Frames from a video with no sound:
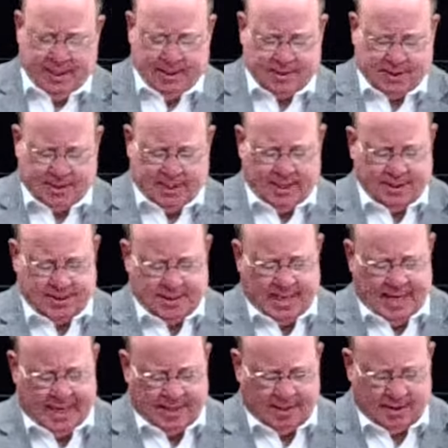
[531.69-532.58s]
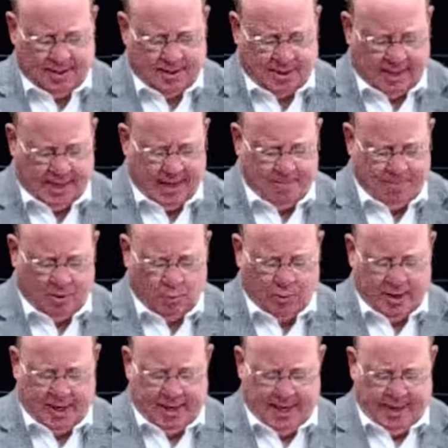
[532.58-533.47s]
it says that
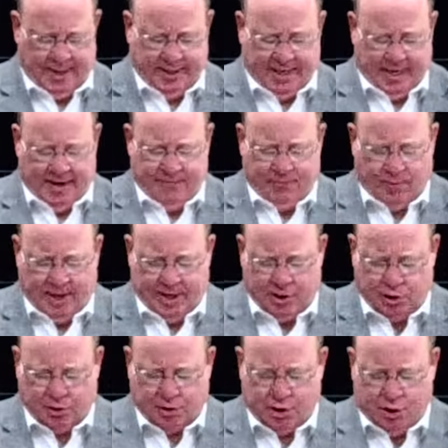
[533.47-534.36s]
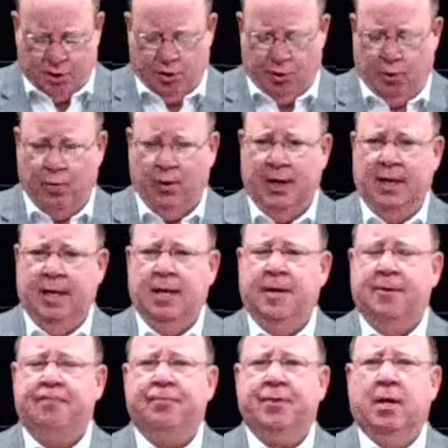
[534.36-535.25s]
Laban went ahead and gave Rachel too.
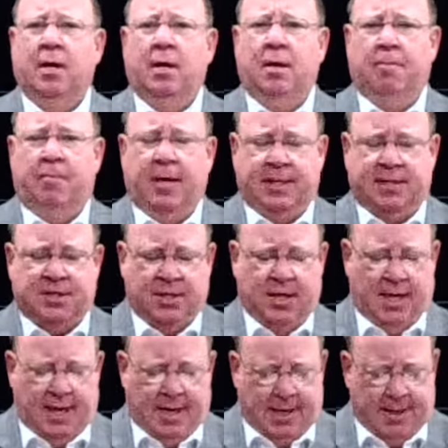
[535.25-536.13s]
But